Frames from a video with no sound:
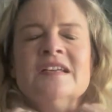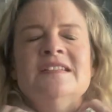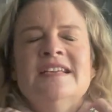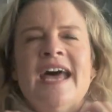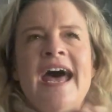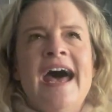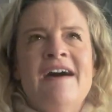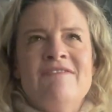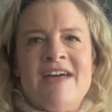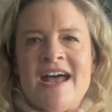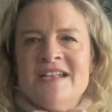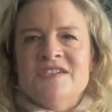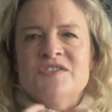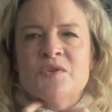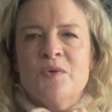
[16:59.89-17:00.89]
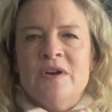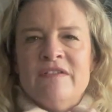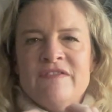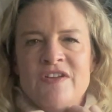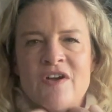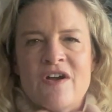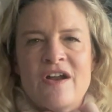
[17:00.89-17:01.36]
to have that sort
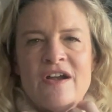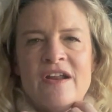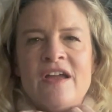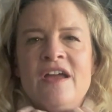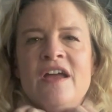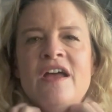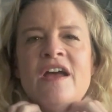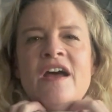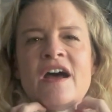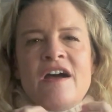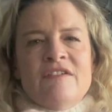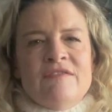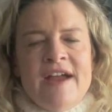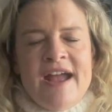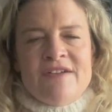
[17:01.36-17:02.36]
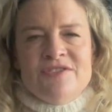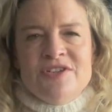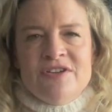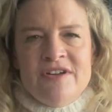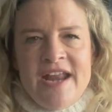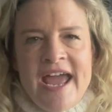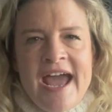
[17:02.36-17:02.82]
of yarn around
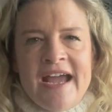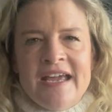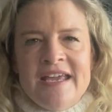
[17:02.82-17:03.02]
your neck.